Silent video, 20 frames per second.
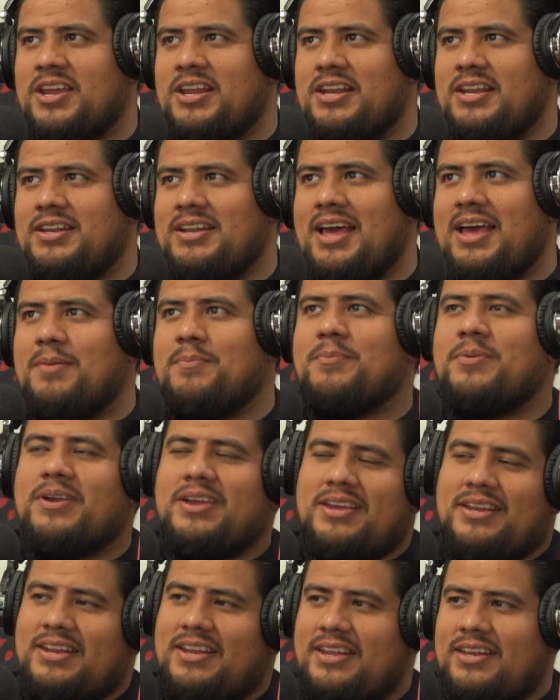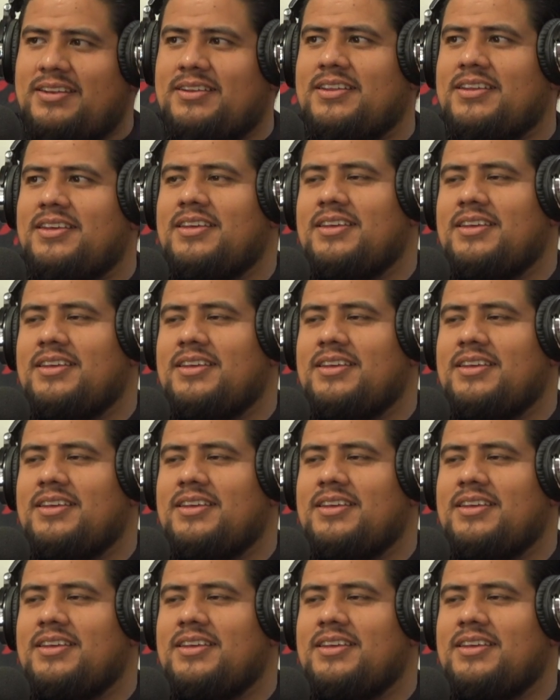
not breaking in.